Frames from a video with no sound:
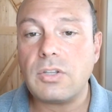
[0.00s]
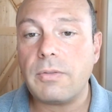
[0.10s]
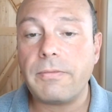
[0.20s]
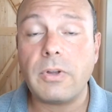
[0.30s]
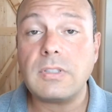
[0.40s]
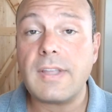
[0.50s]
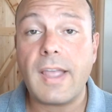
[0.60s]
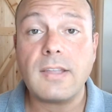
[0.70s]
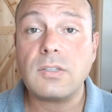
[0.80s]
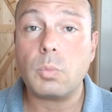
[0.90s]
to the front
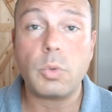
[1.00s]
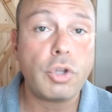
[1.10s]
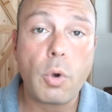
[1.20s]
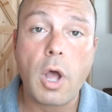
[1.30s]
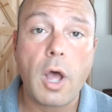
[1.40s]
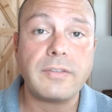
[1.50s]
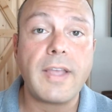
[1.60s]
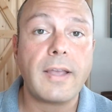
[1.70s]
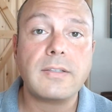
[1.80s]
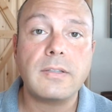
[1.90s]
desk with no
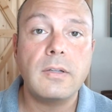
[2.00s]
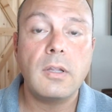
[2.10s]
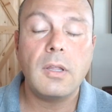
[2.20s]
context.